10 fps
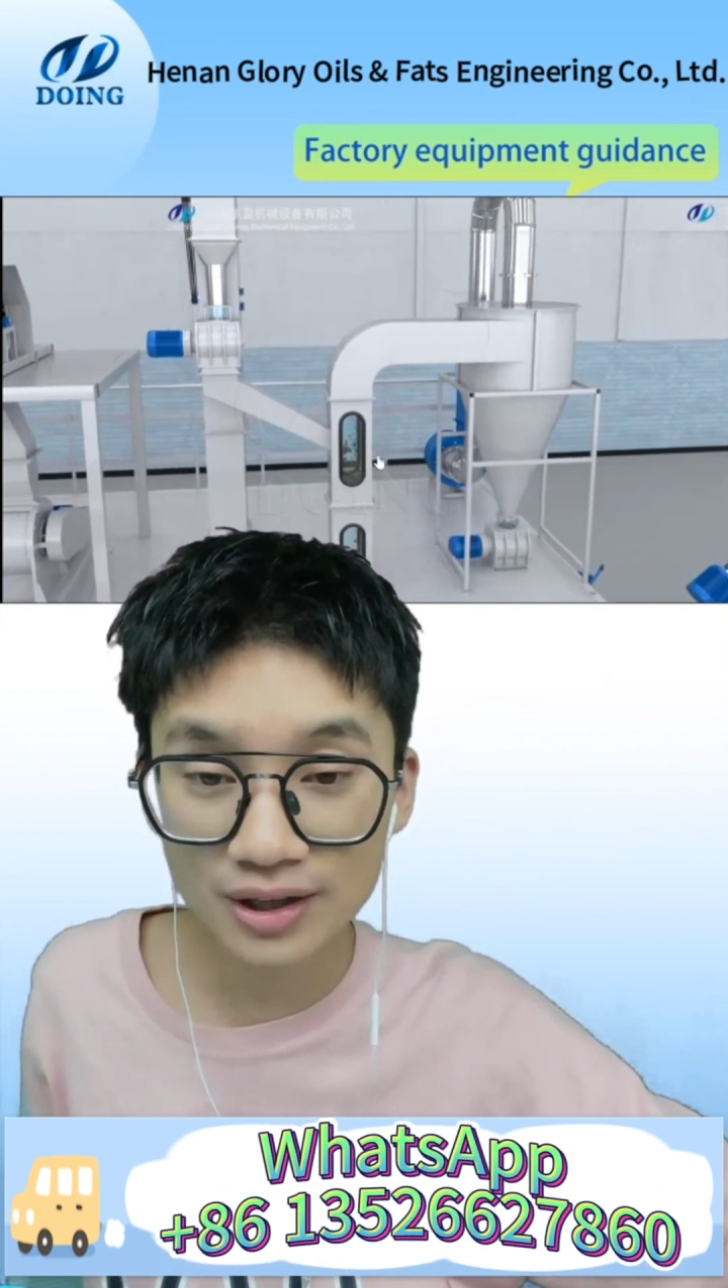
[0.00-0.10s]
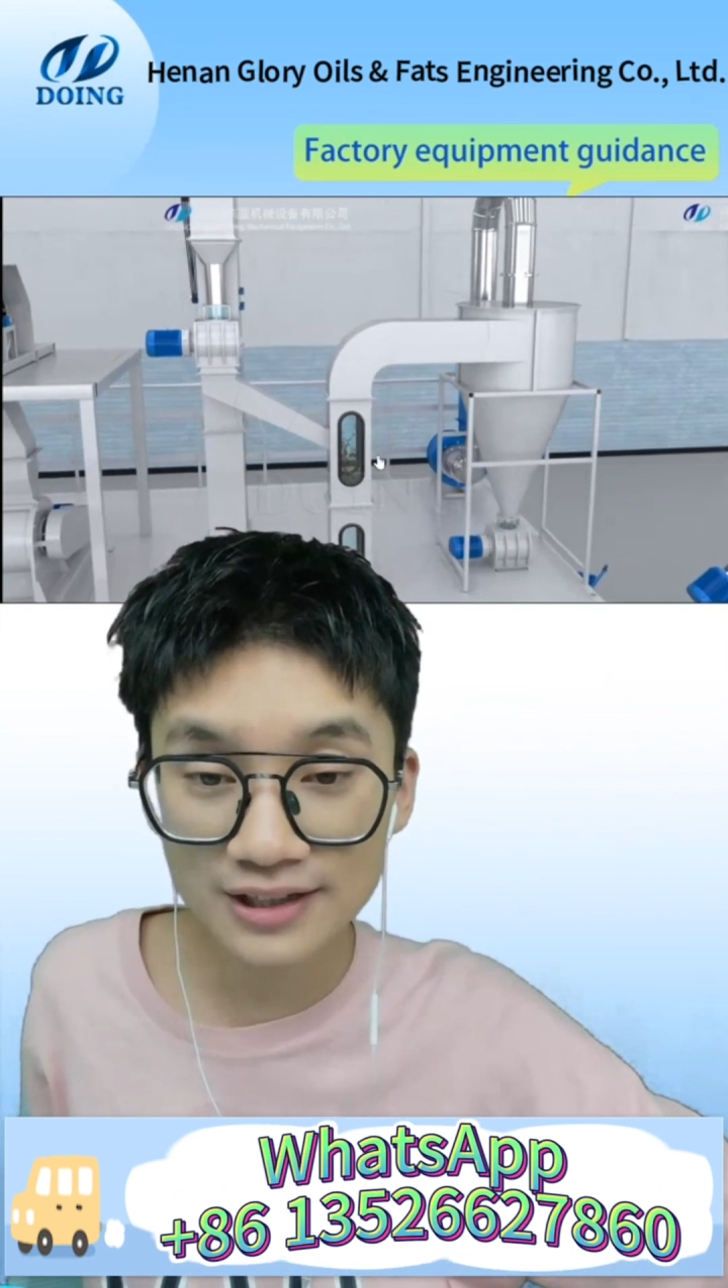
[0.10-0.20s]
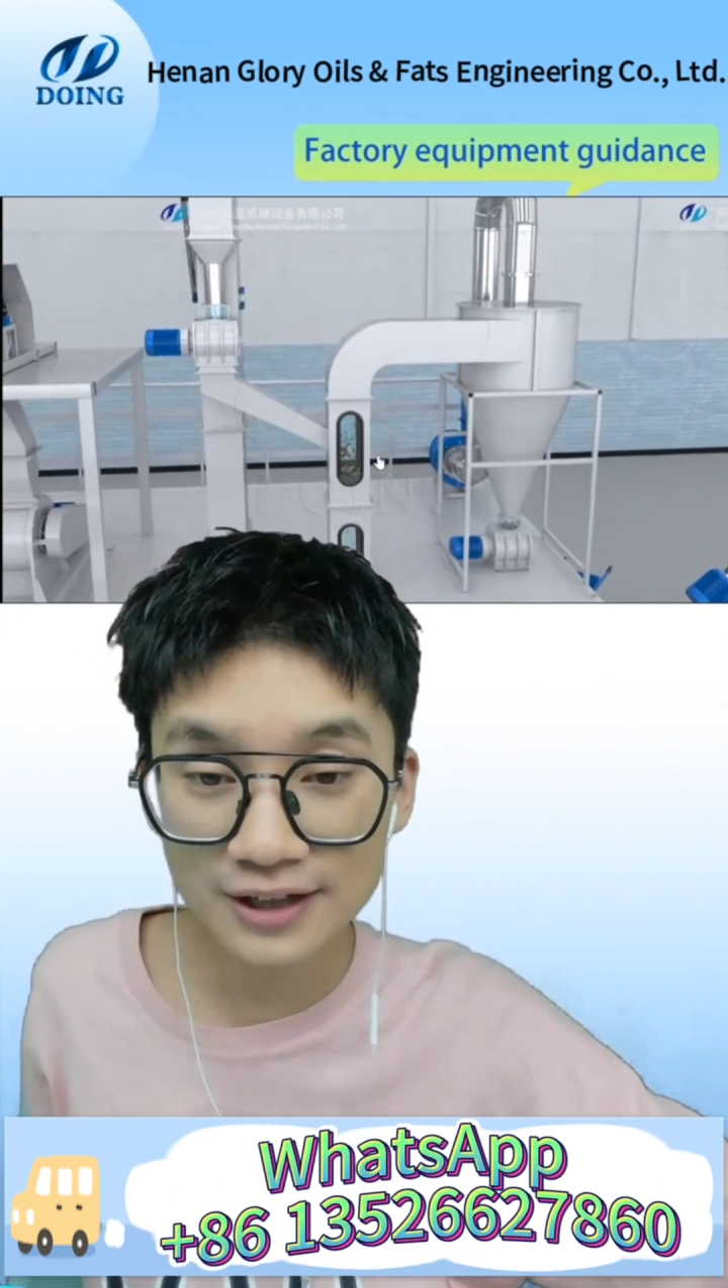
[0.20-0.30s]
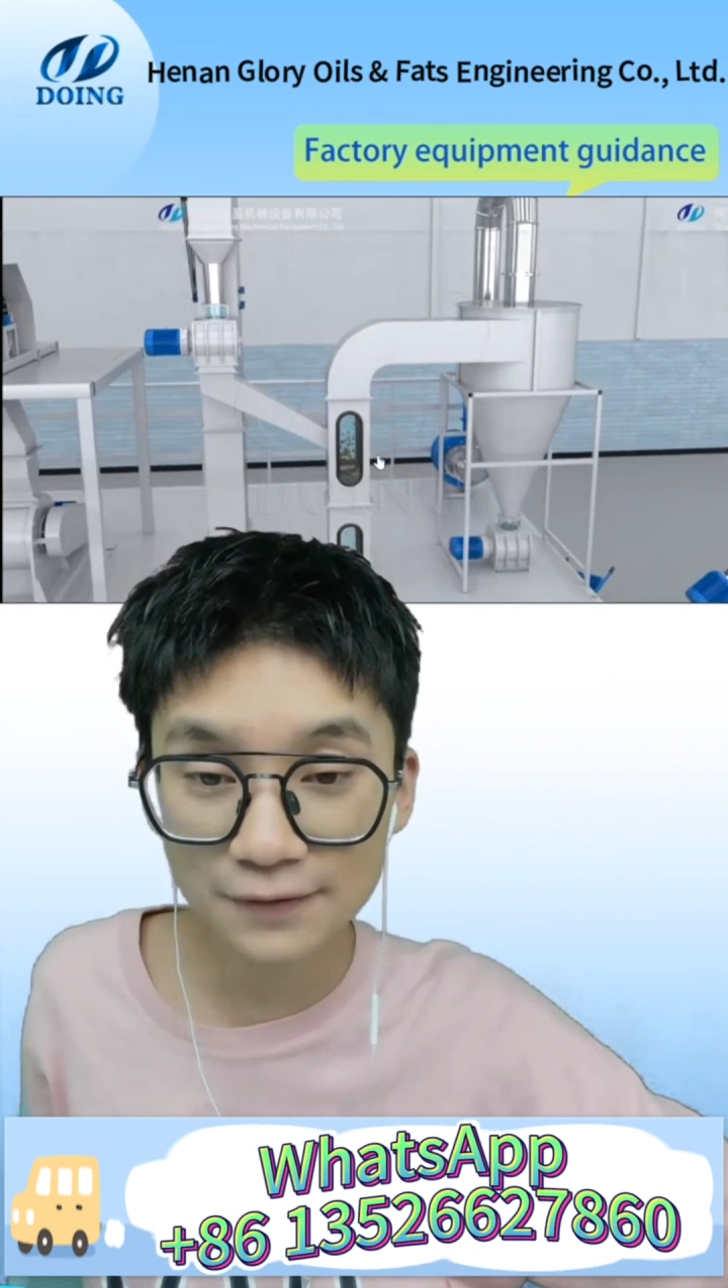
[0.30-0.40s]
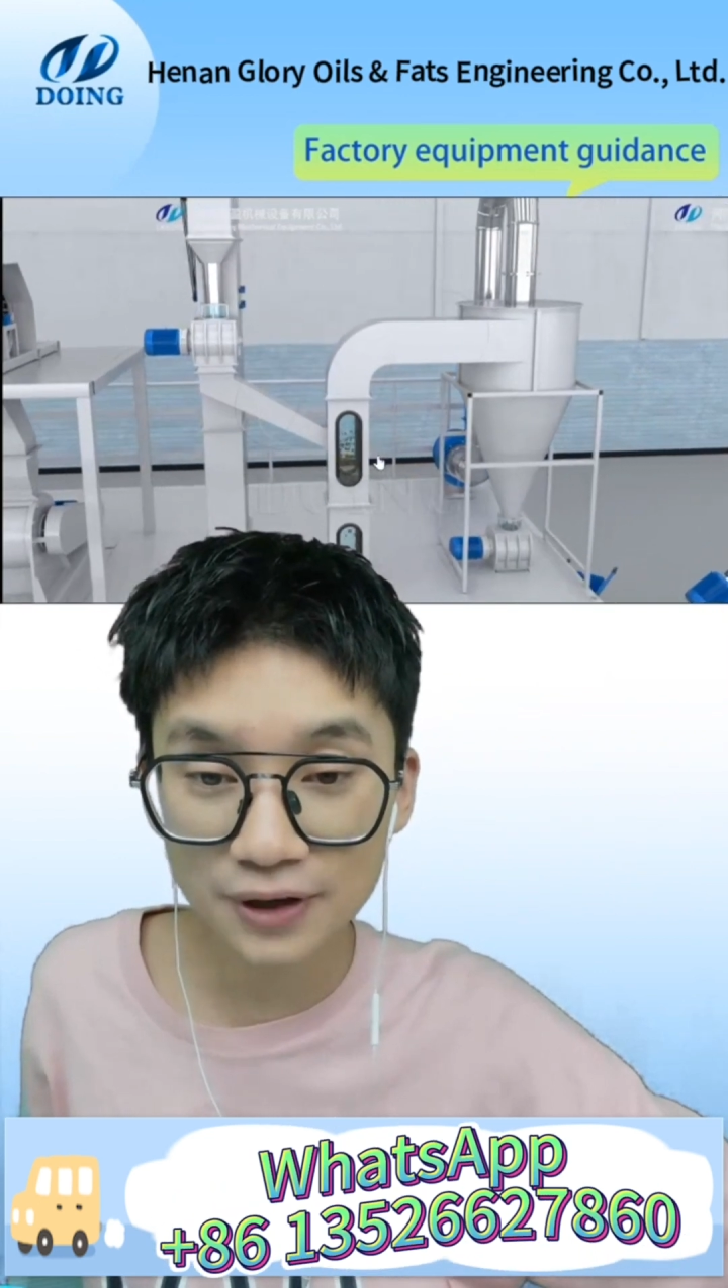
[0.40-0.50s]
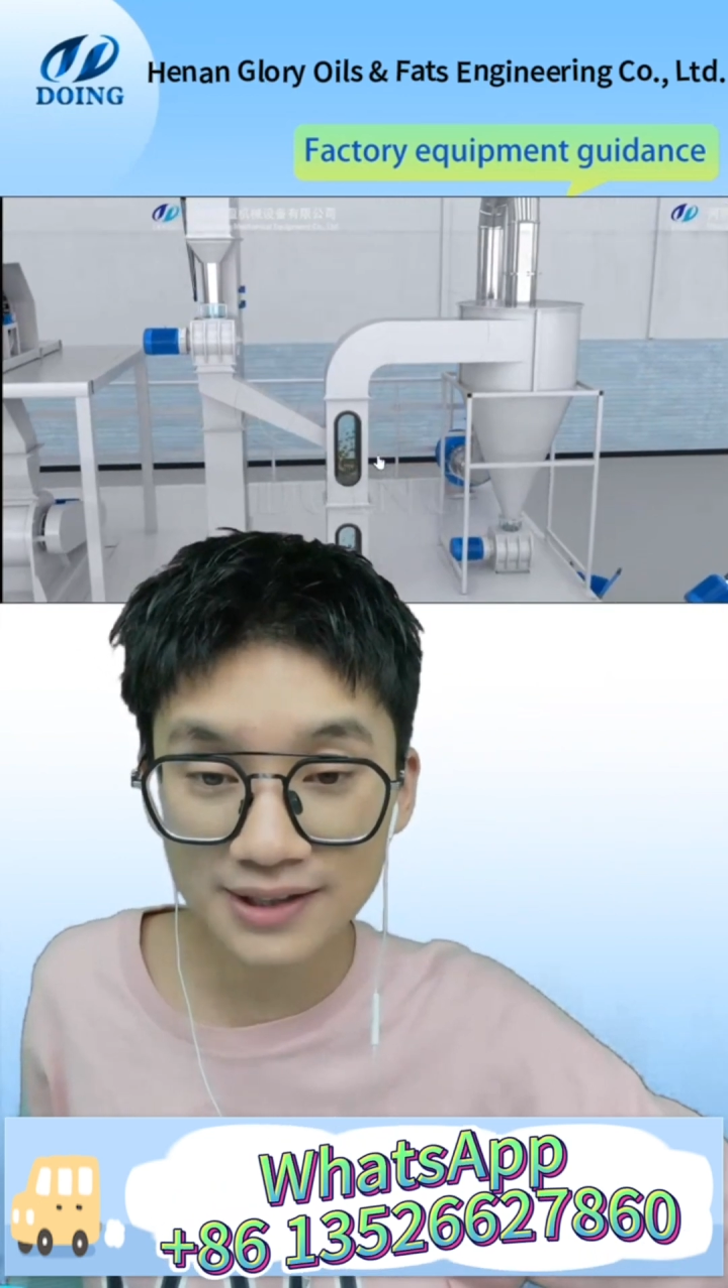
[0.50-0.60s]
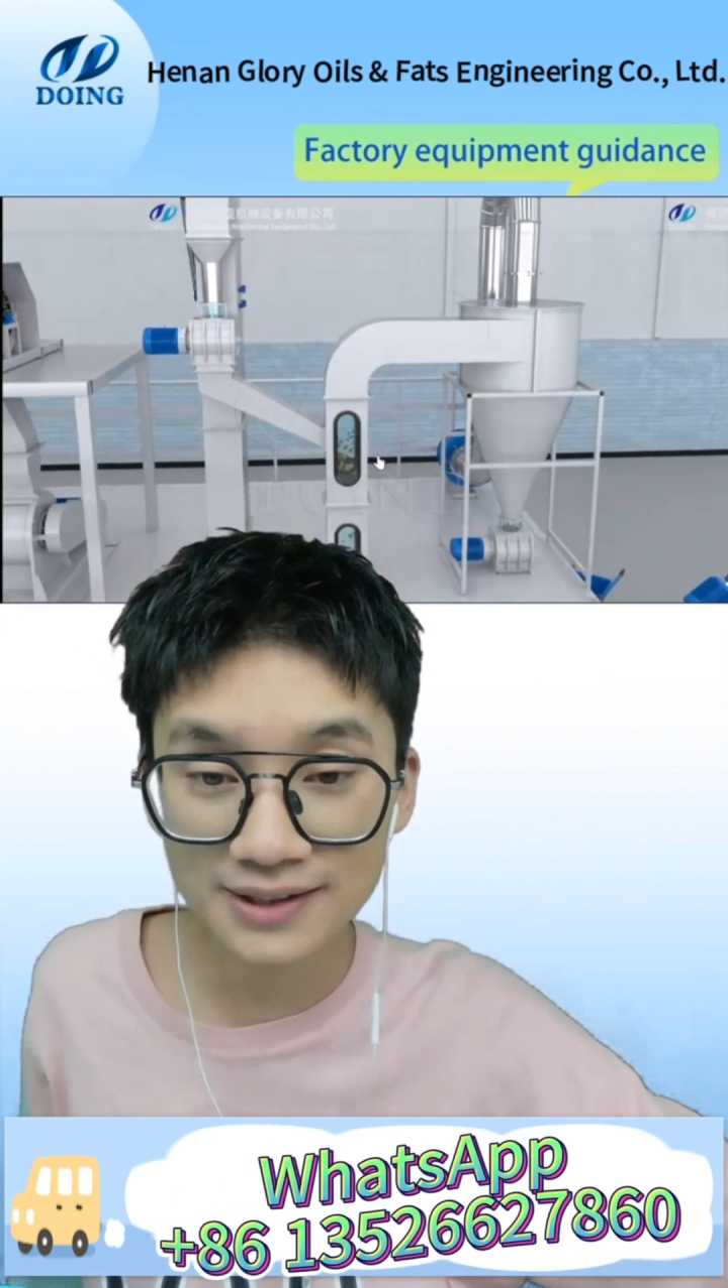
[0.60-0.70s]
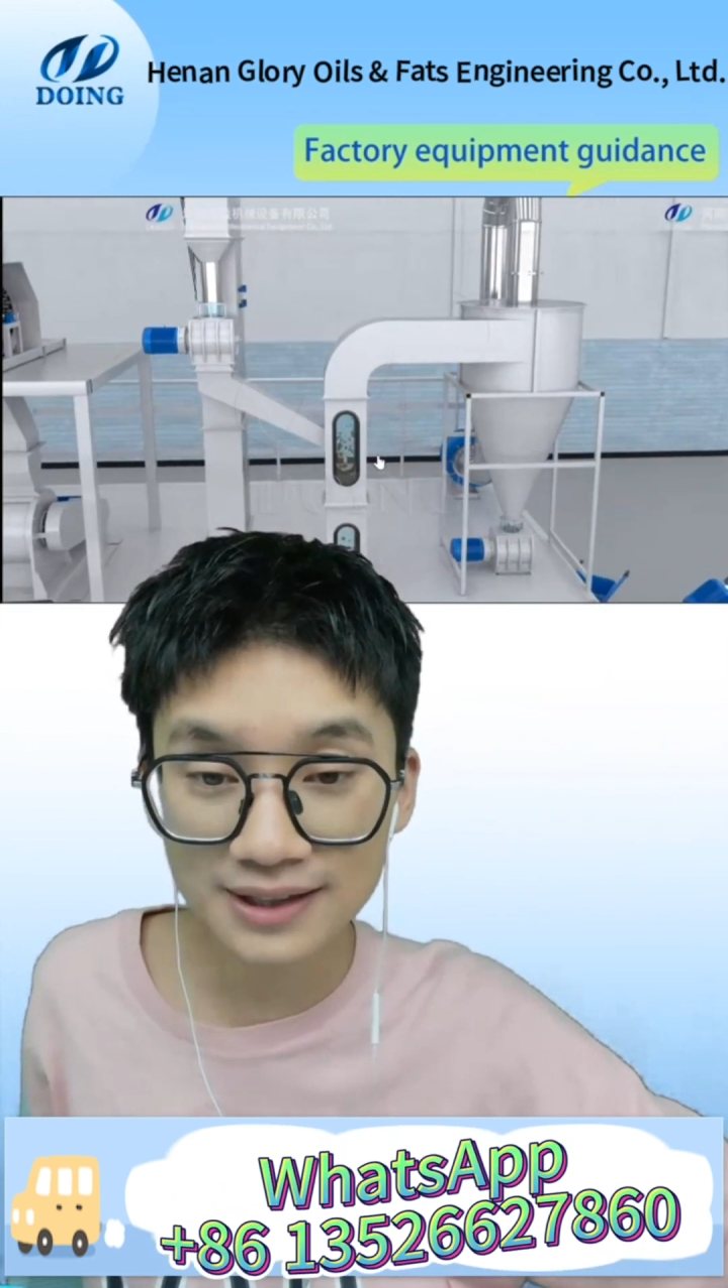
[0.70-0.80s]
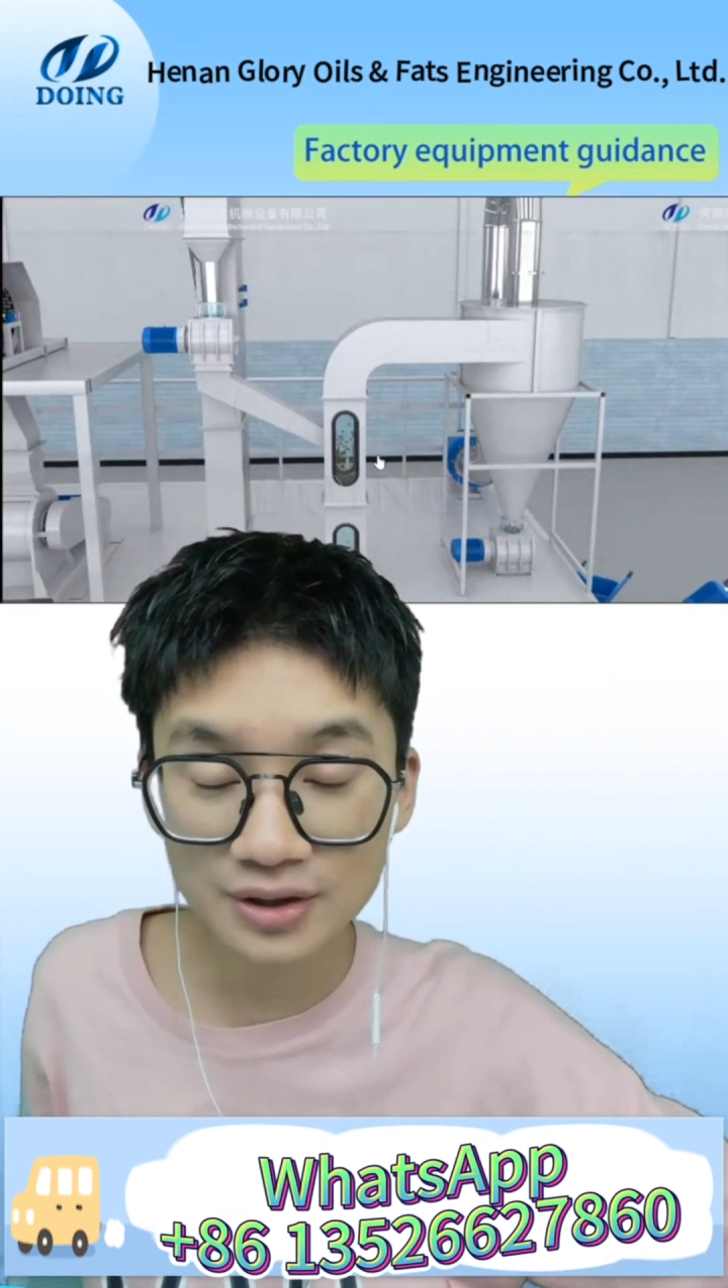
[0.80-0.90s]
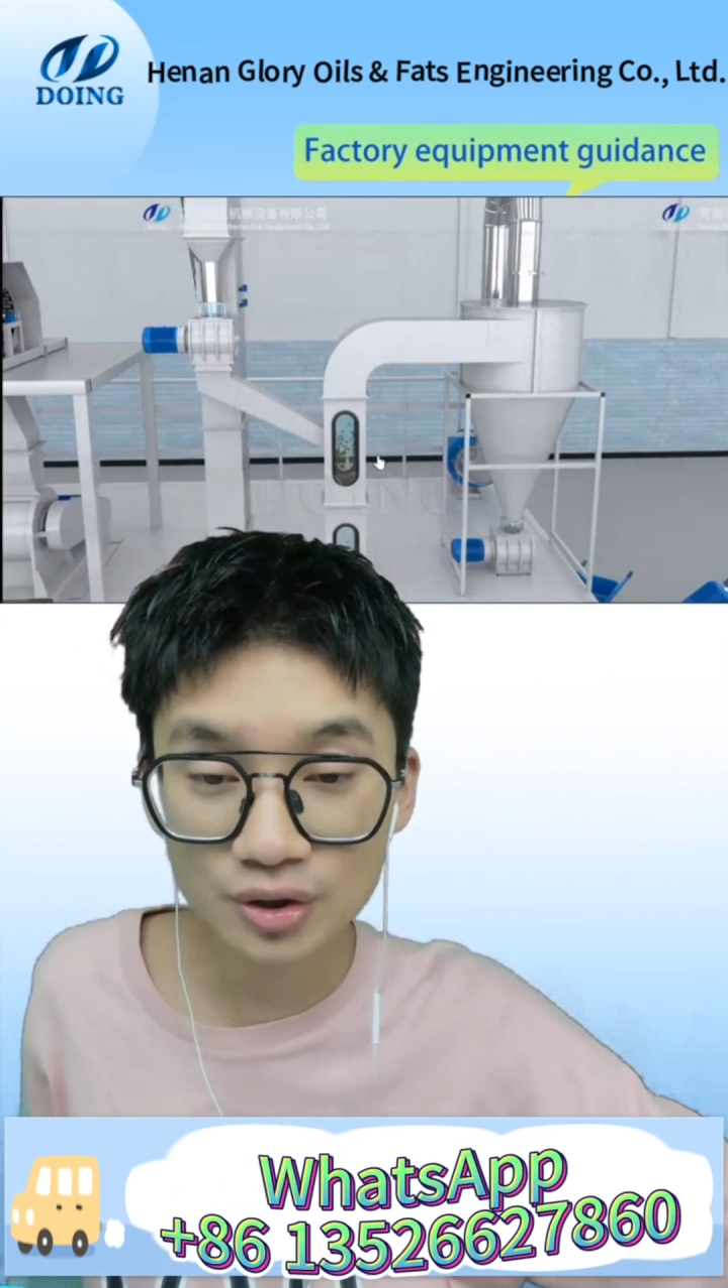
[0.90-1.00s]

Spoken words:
differences